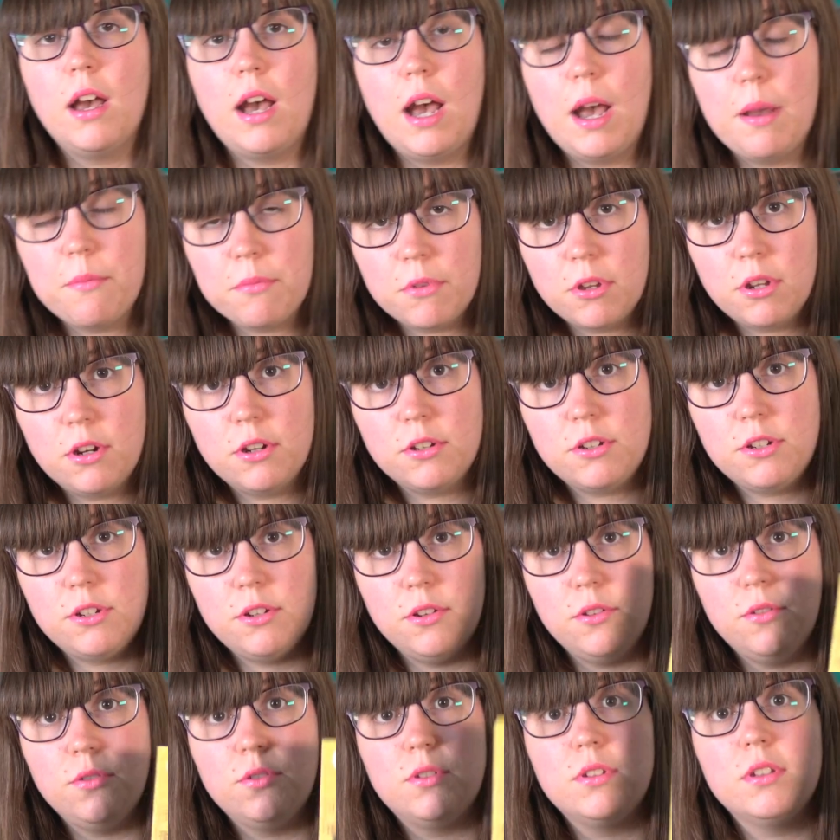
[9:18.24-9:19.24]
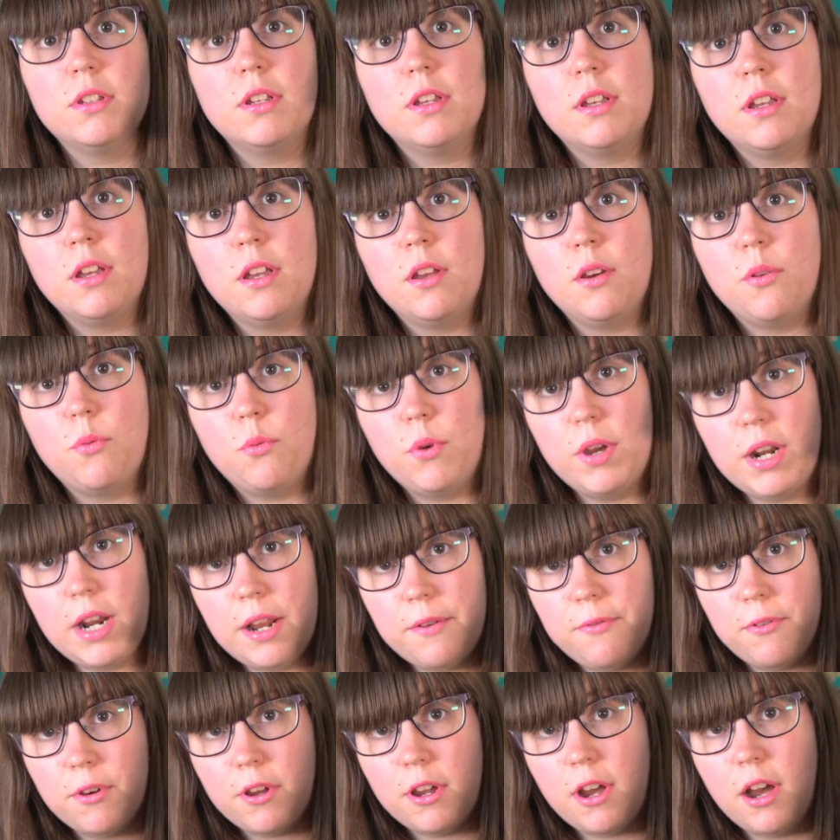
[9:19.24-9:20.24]
I'm gonna choose When
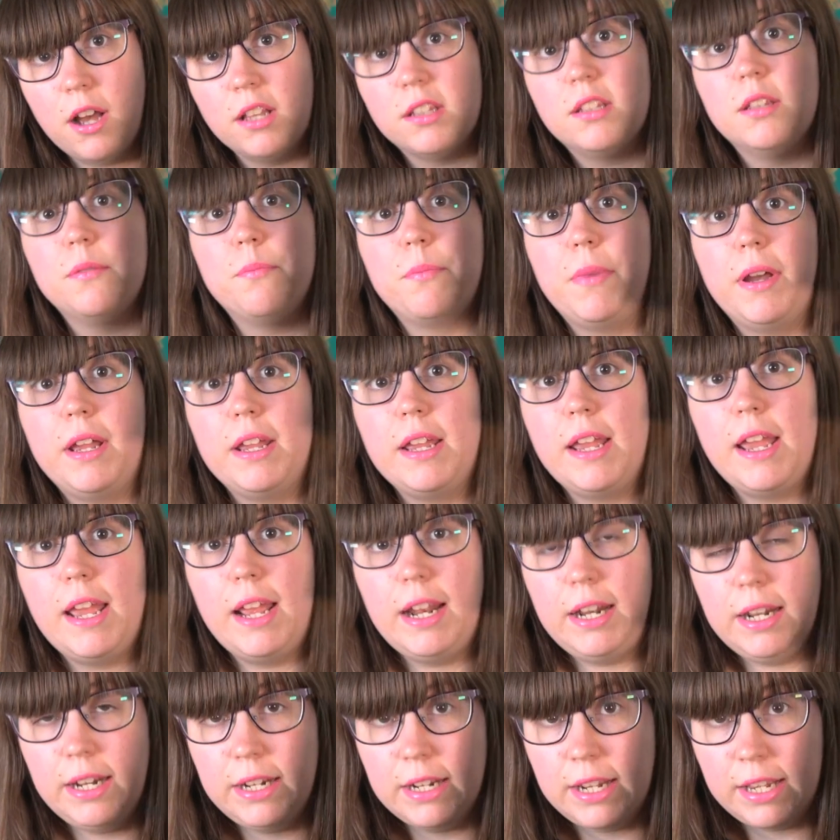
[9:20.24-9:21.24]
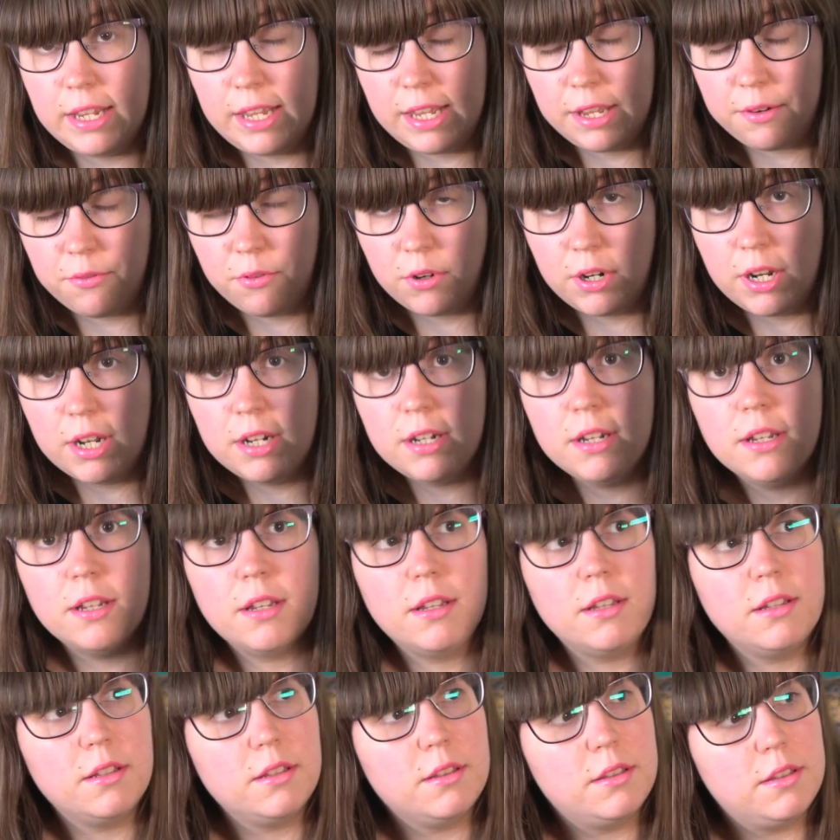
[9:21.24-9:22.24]
I Forgot by Elina Hirvonen.
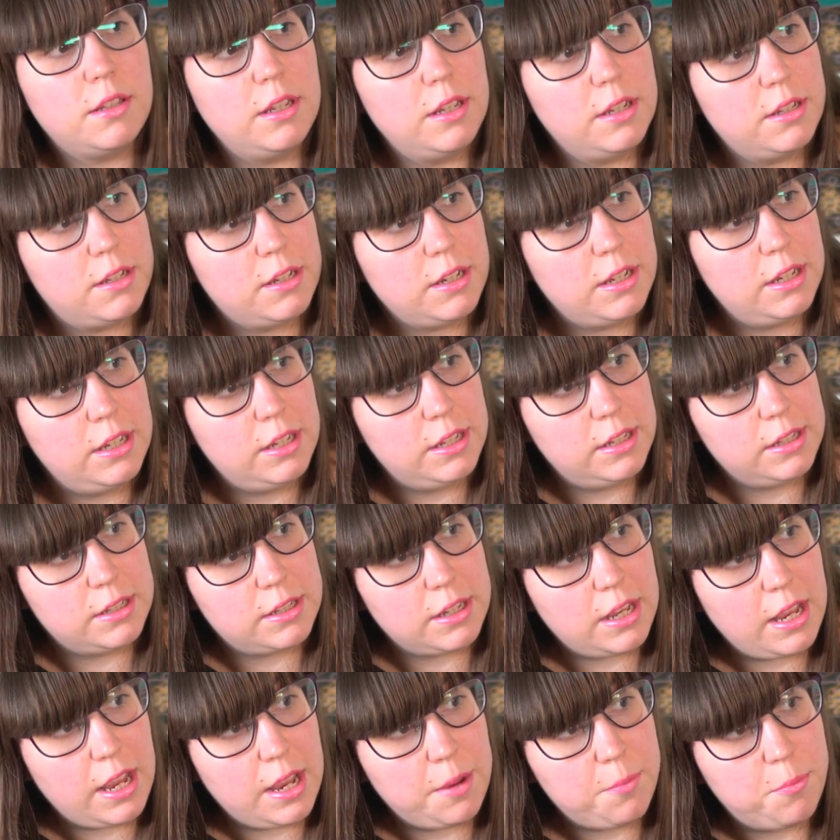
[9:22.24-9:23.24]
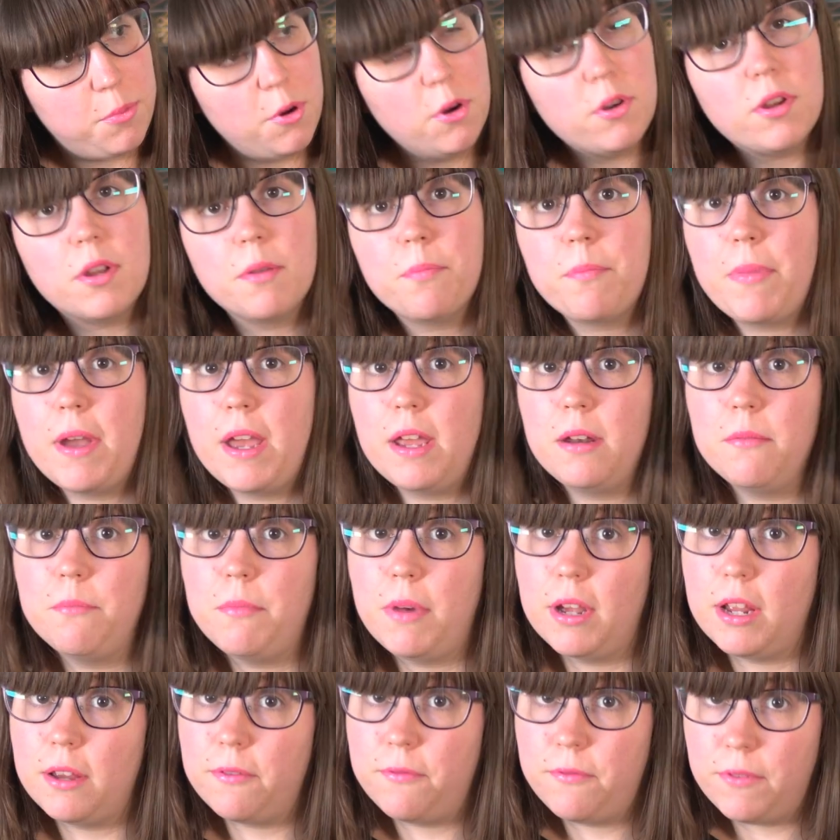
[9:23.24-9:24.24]
This is a book penned
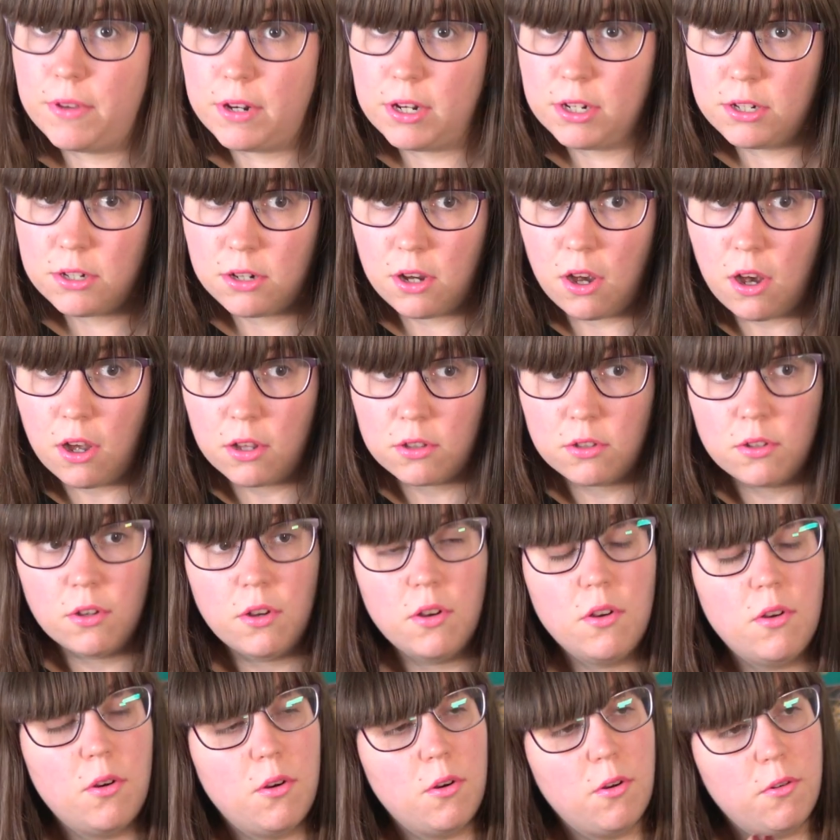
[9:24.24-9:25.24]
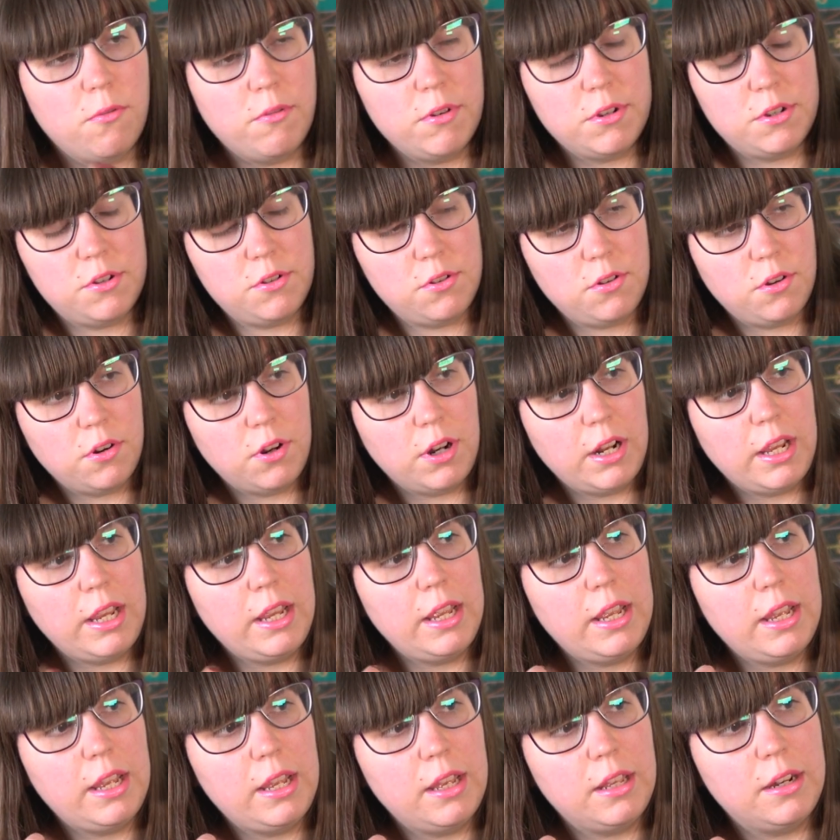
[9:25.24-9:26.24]
by a Finnish author, originally
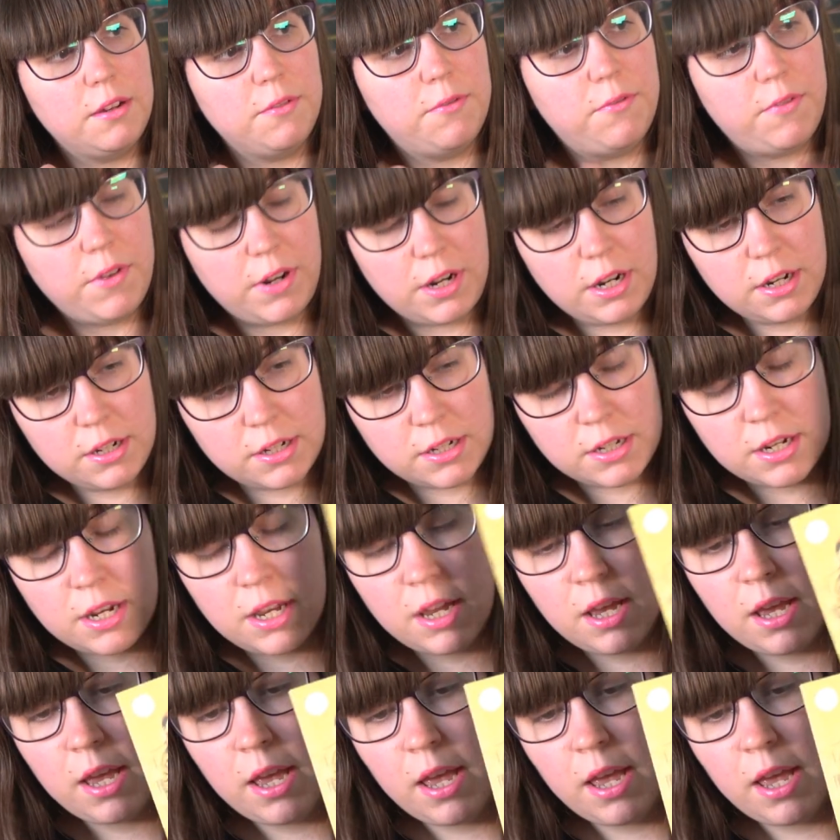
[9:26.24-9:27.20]
in Finnish.